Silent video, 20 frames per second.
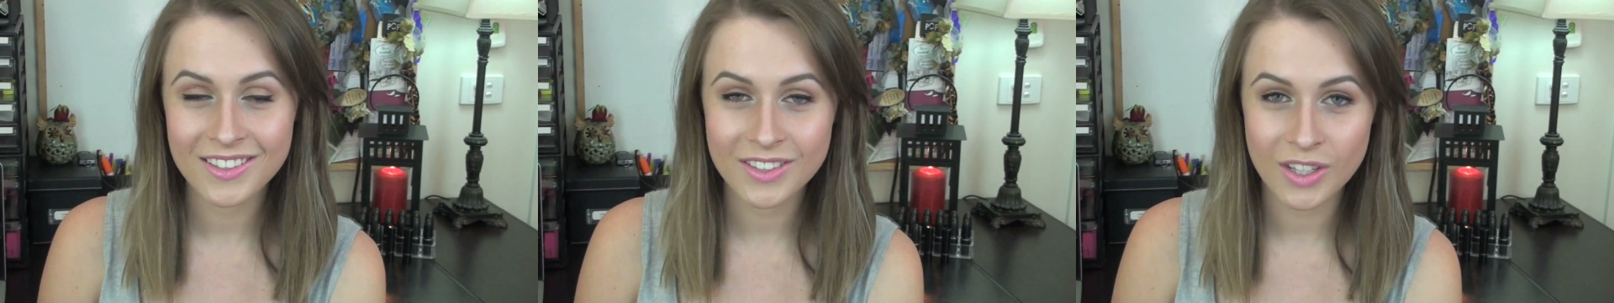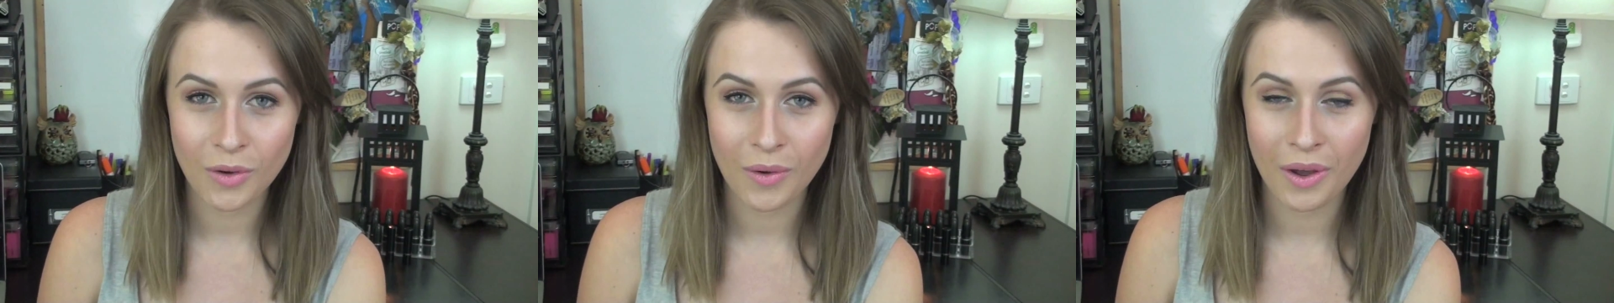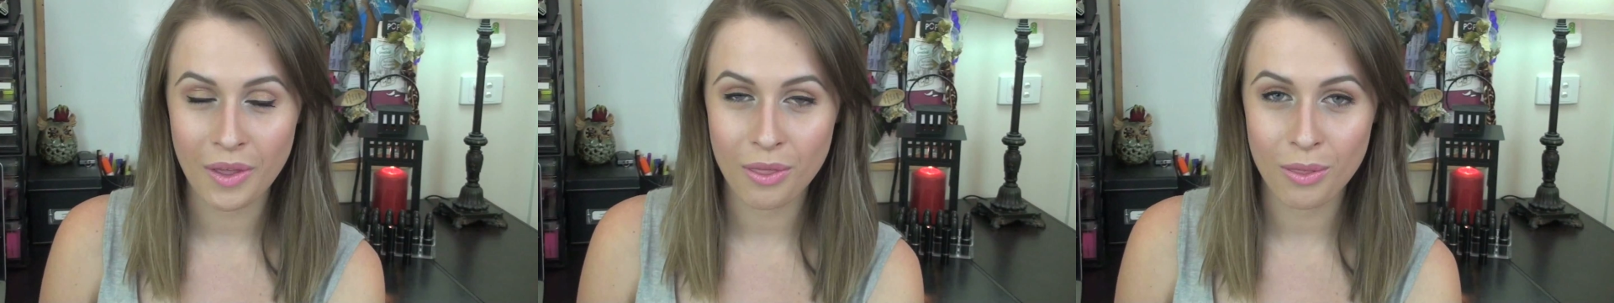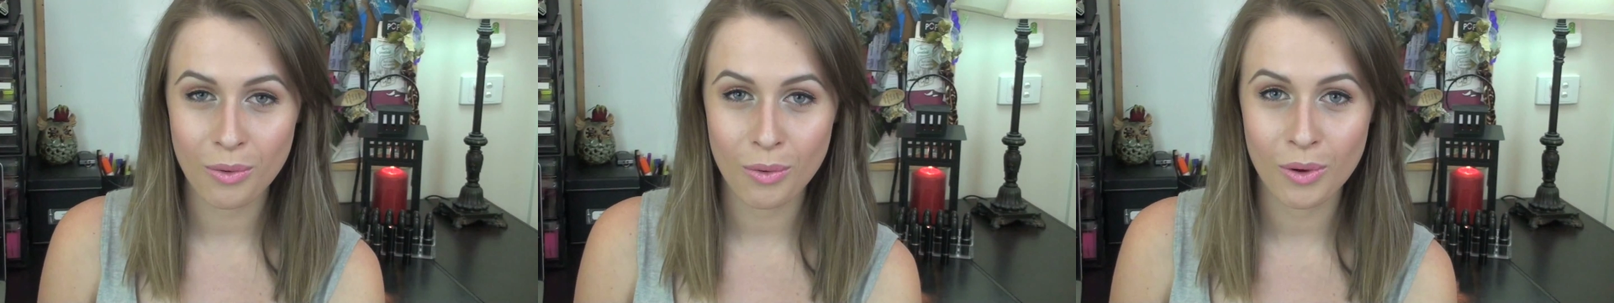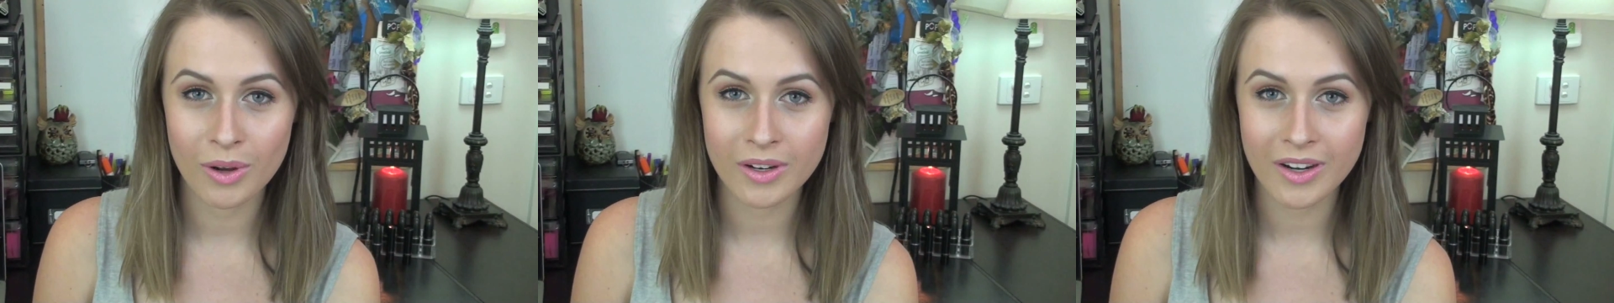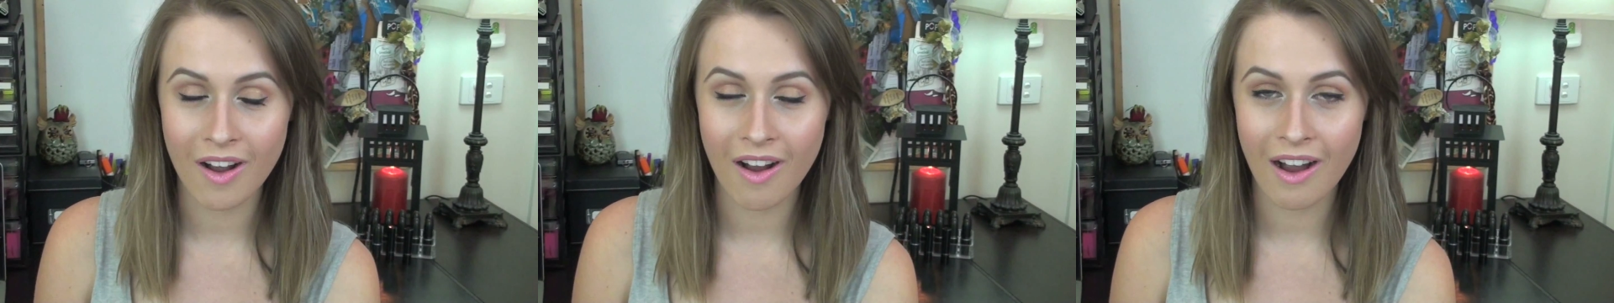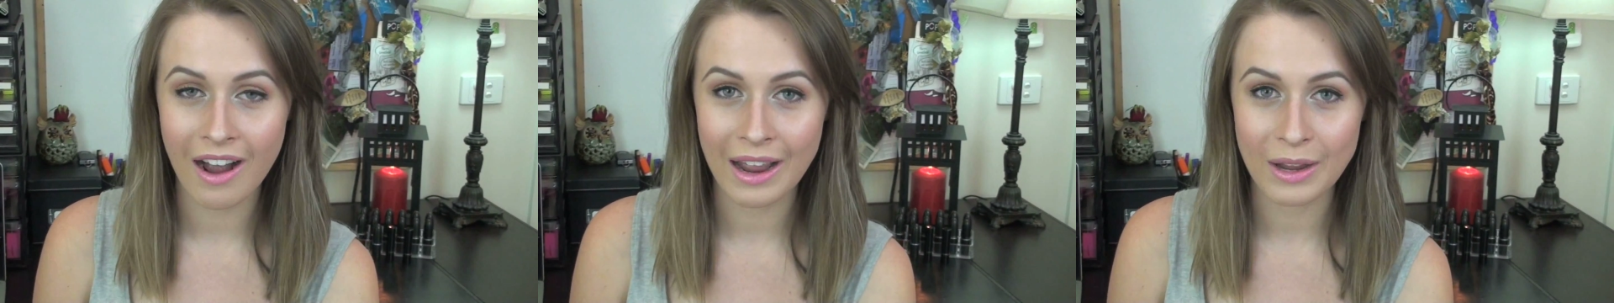so I thought
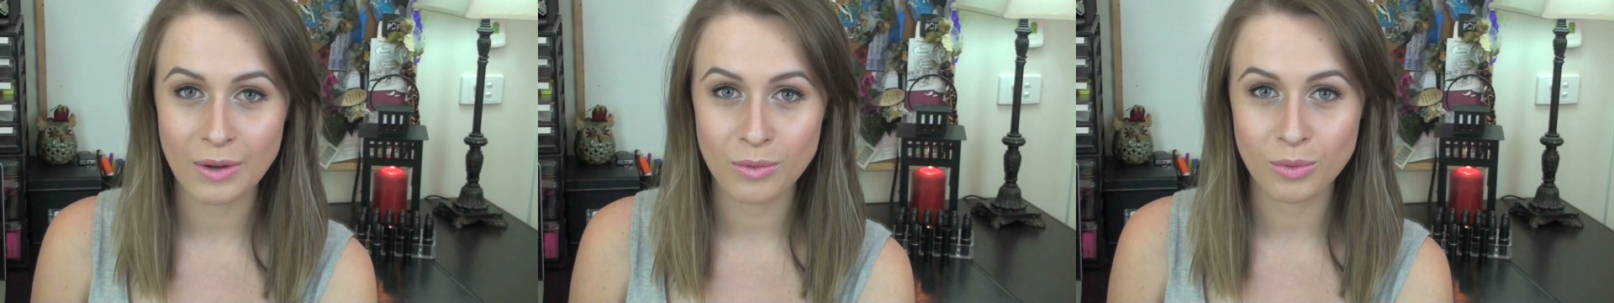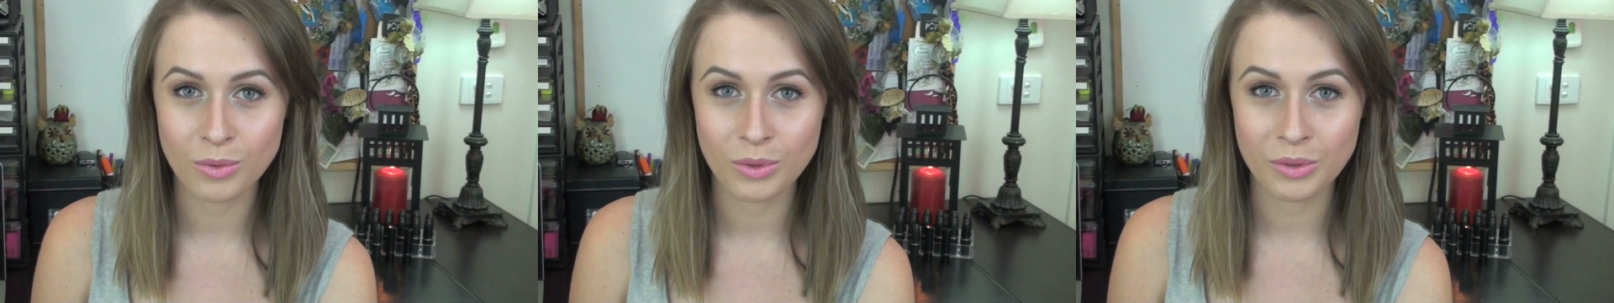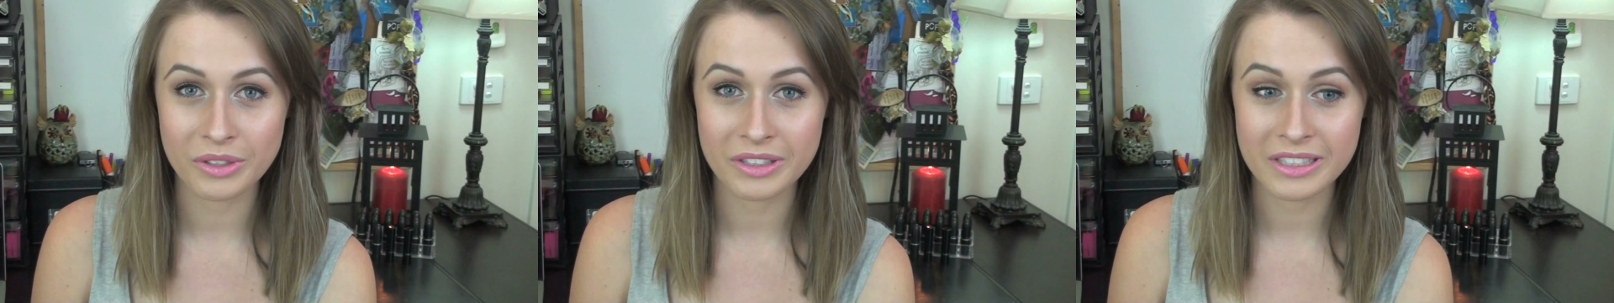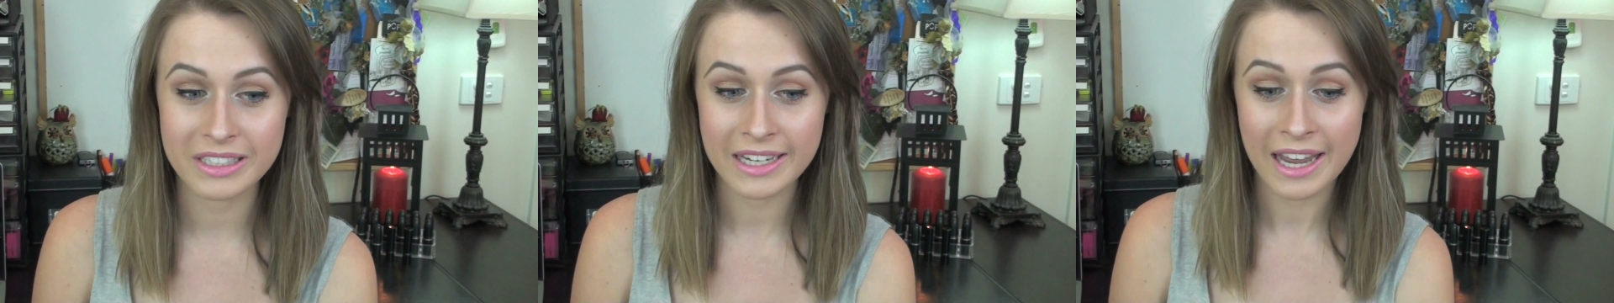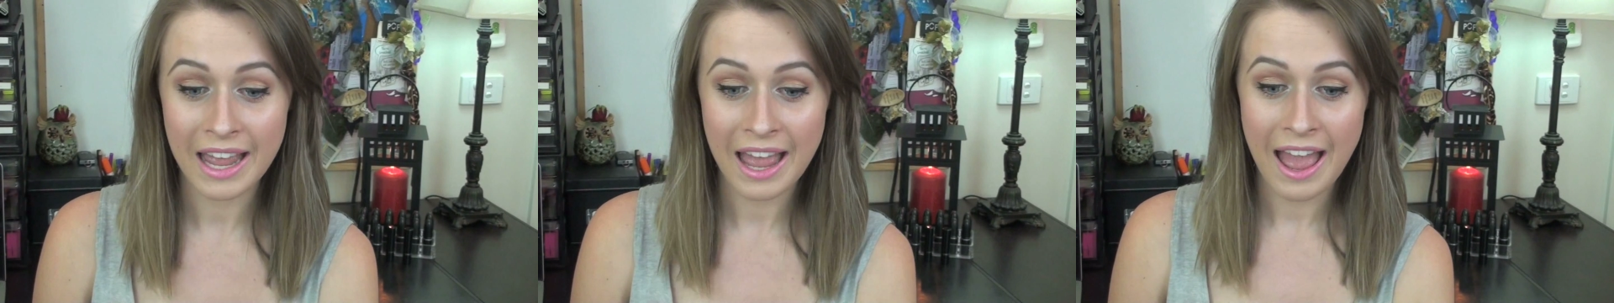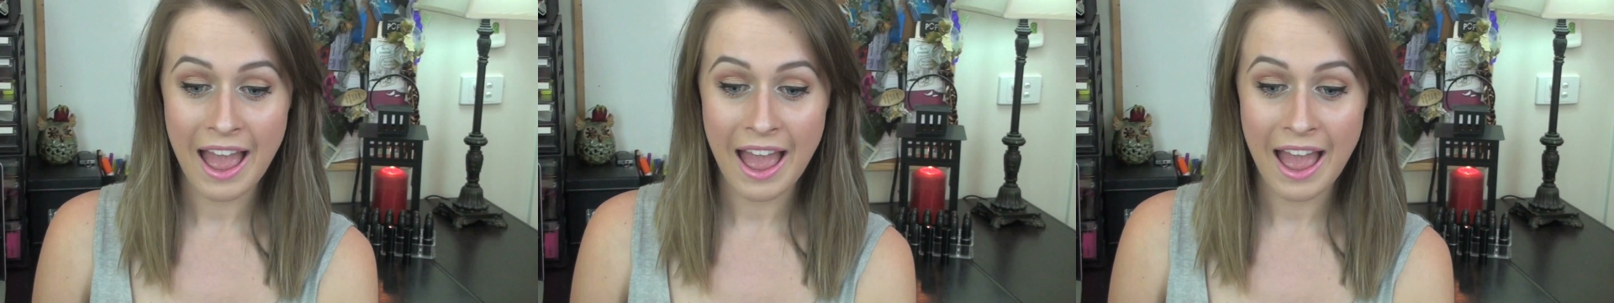I would